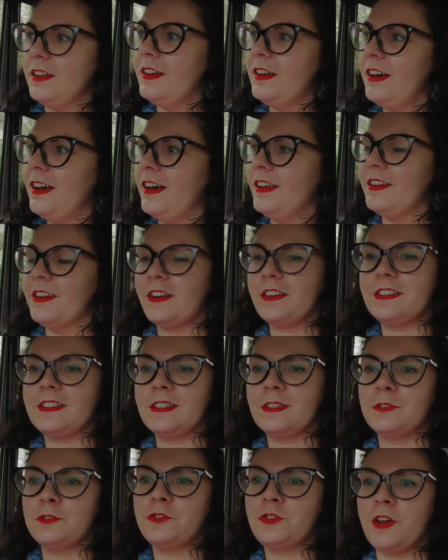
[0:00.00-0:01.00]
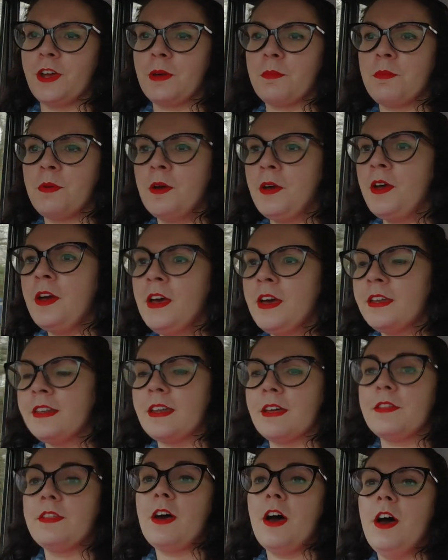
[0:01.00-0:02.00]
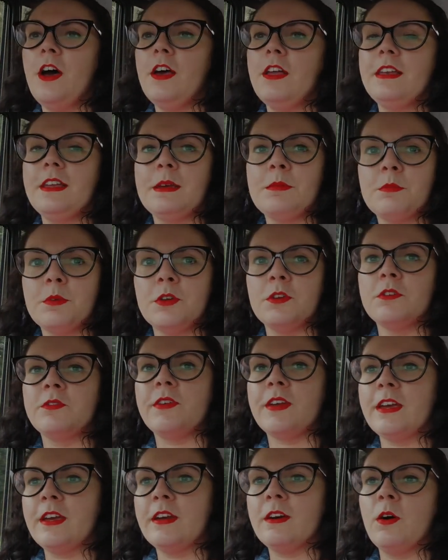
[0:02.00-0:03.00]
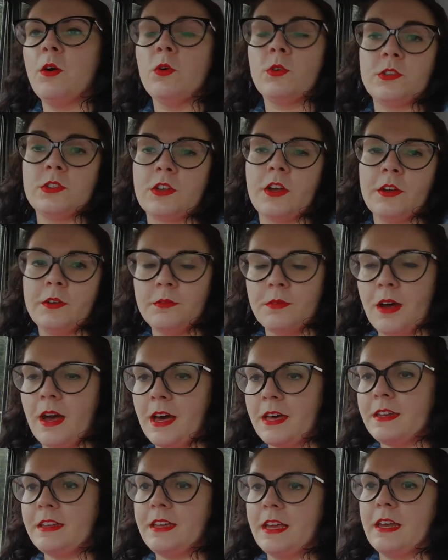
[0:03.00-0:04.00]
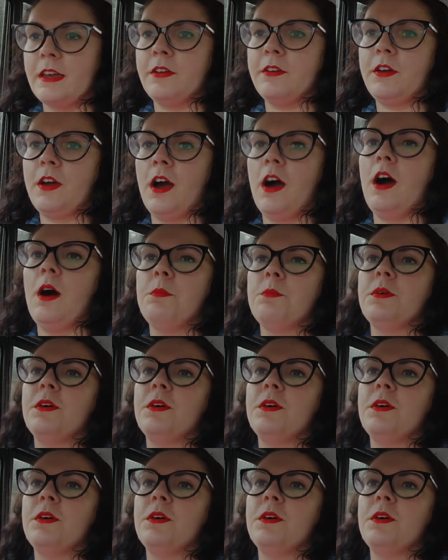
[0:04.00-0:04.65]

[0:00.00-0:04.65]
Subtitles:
a nice little trip. Now, the earlier movie also had a yellow car,